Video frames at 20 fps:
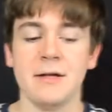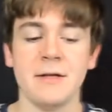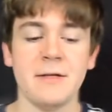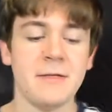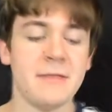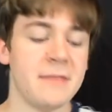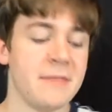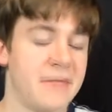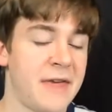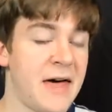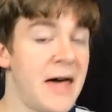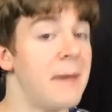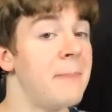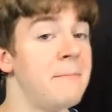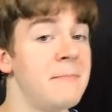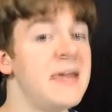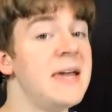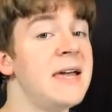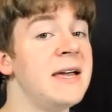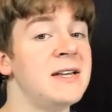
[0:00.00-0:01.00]
That
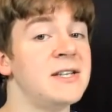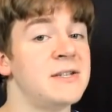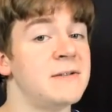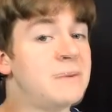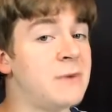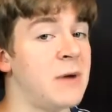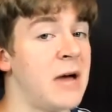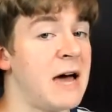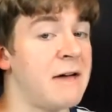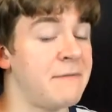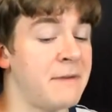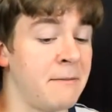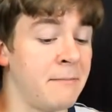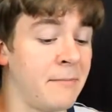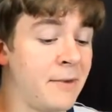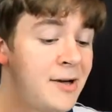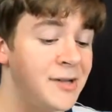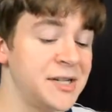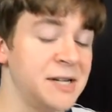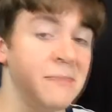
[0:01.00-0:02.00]
means if you have a
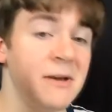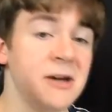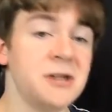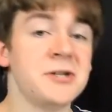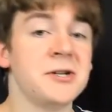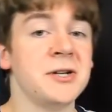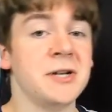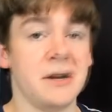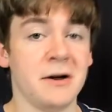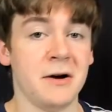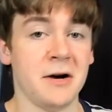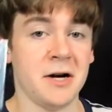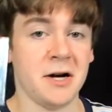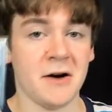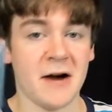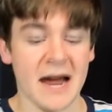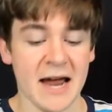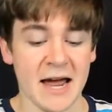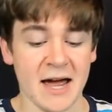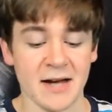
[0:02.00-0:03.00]
Multi-Mission Gear in your
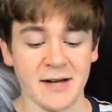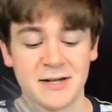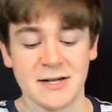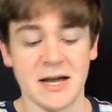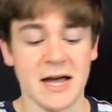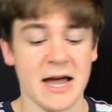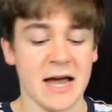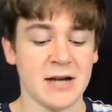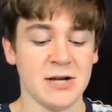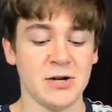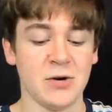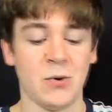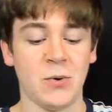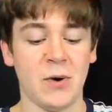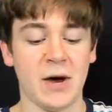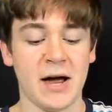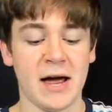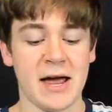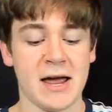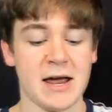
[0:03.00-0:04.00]
hand, and you
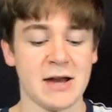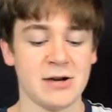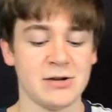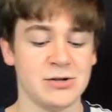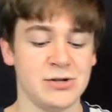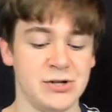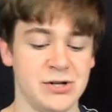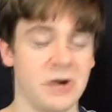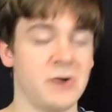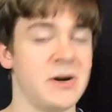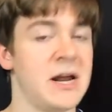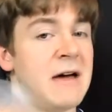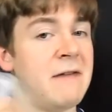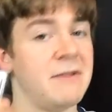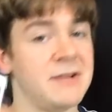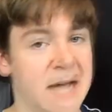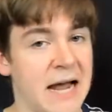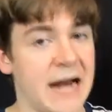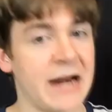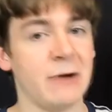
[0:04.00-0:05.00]
don't have a
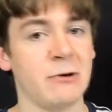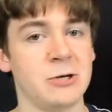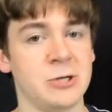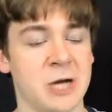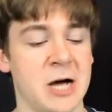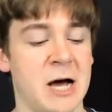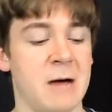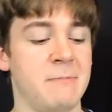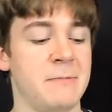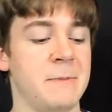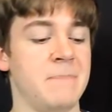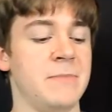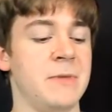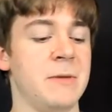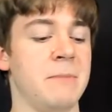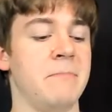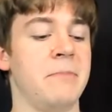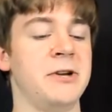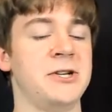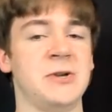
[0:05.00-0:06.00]
Dino-Chomp,
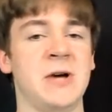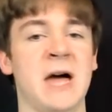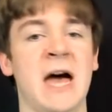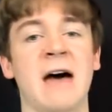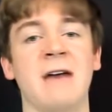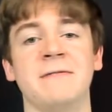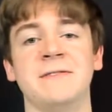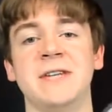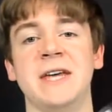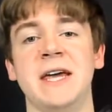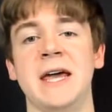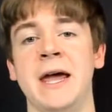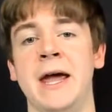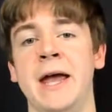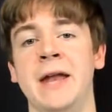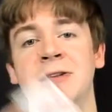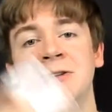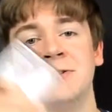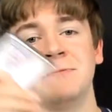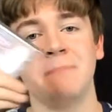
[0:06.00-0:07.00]
but you have, say, an
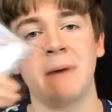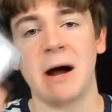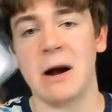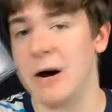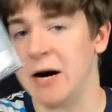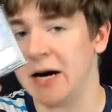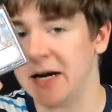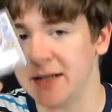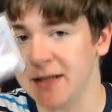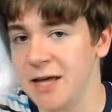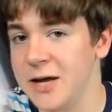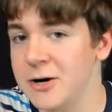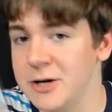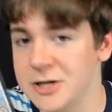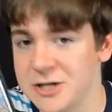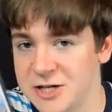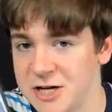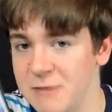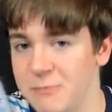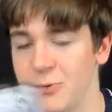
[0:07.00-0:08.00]
Inspiring
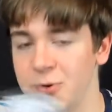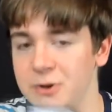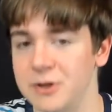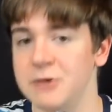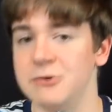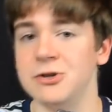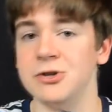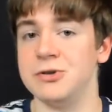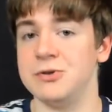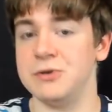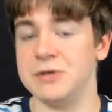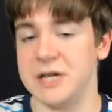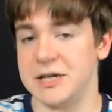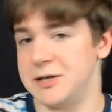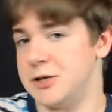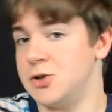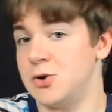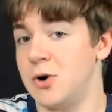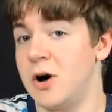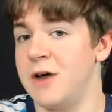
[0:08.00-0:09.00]
Leadership, where you just get to
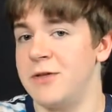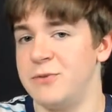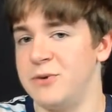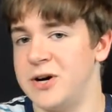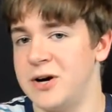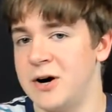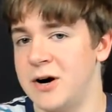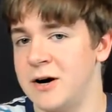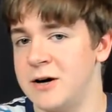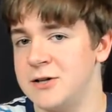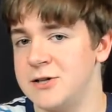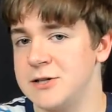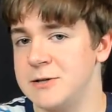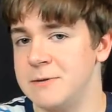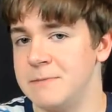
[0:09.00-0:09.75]
draw 3 cards,